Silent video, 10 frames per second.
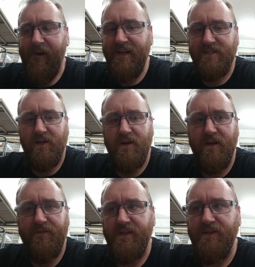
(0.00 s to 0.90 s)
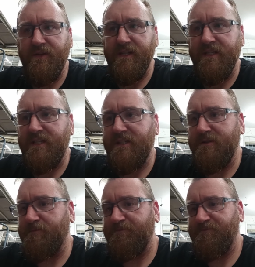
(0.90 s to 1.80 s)
it's hard enough to do
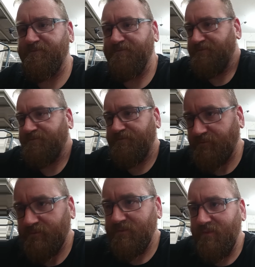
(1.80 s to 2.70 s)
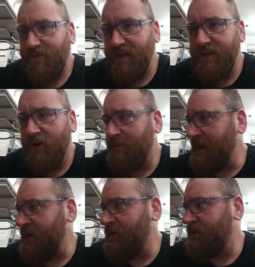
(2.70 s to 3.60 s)
this, you know, on
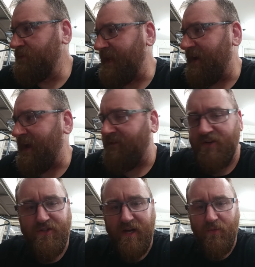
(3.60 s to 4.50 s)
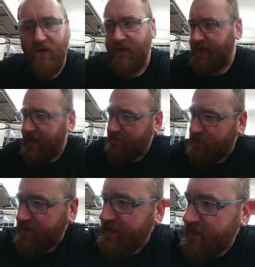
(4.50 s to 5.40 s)
my own without having to try to work a
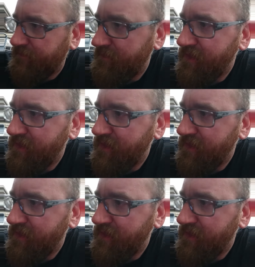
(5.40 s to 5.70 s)
camera in there.